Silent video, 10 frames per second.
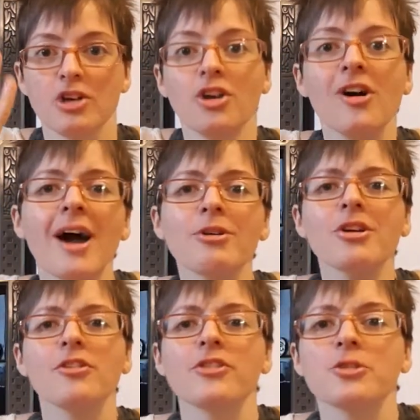Know how you're
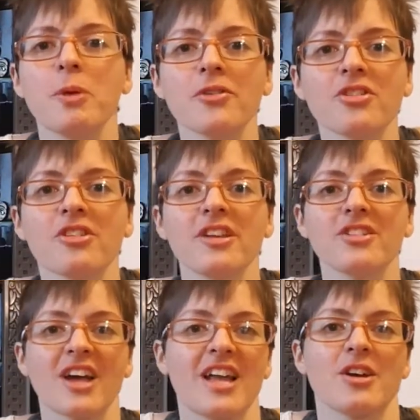going to respond to
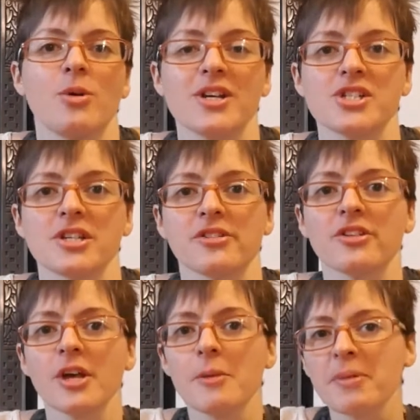these kind of
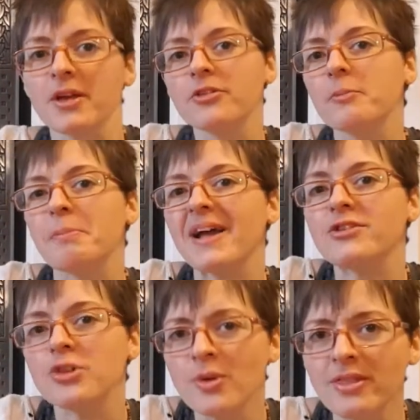questions, because by
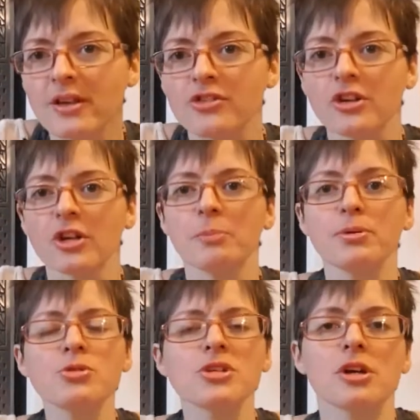doing this, you're going to
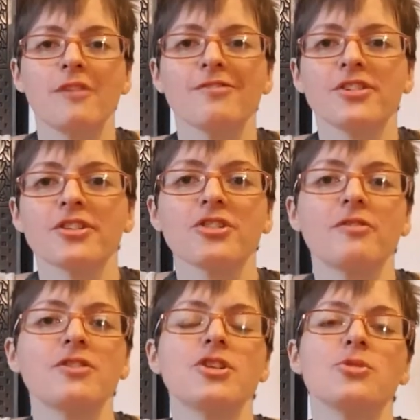boost your confidence
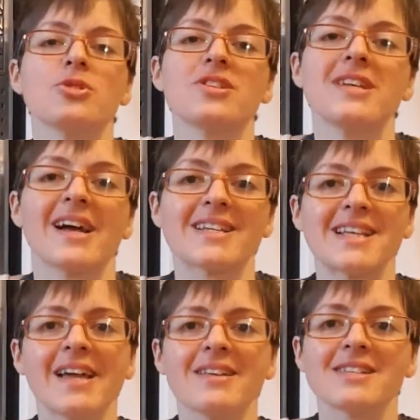and reduce the
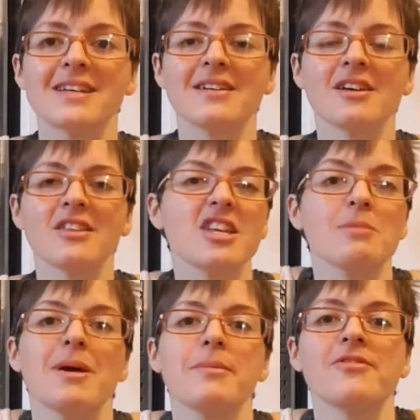anxiety that
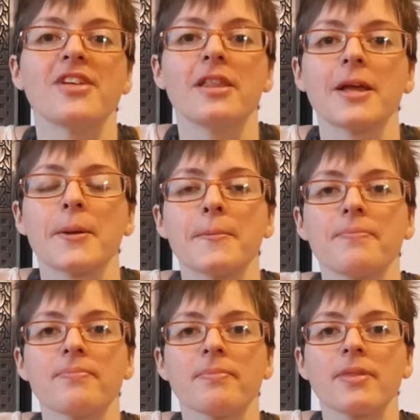you may be feeling.
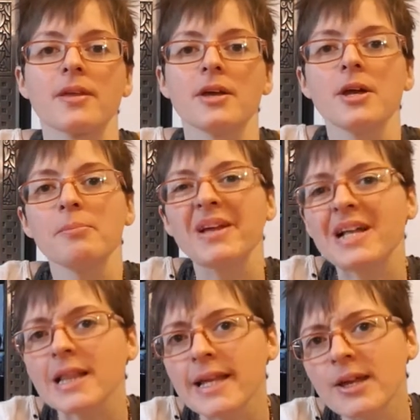Be
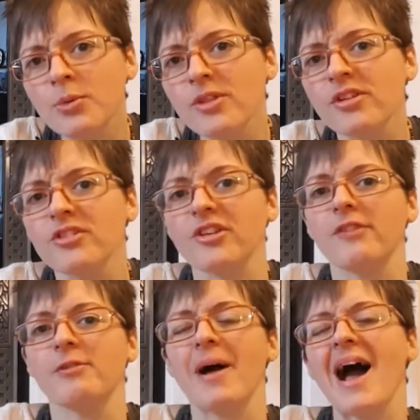clear with
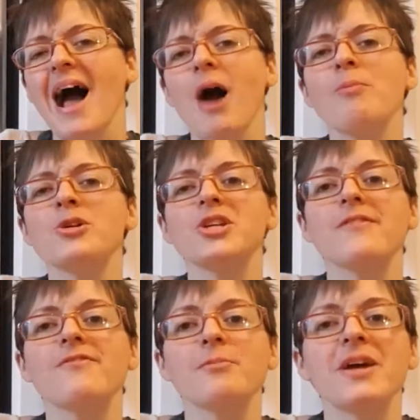yourself about how much
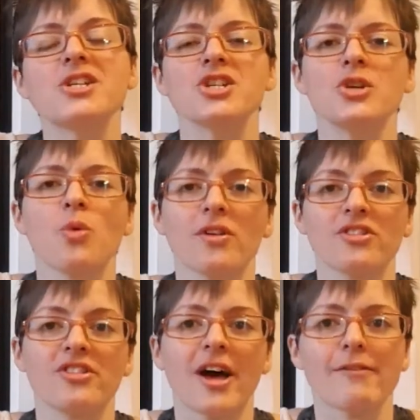information you want
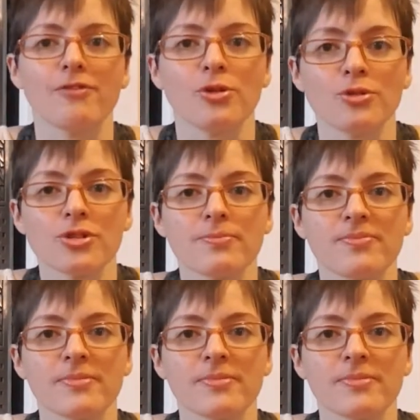to divulge.